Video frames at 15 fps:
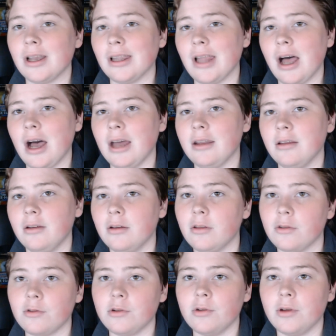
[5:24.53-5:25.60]
glide
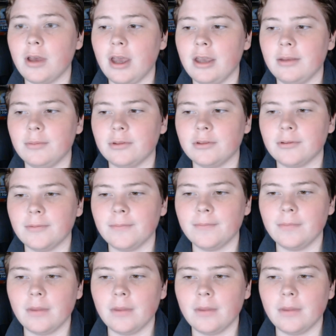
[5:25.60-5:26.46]
through your games.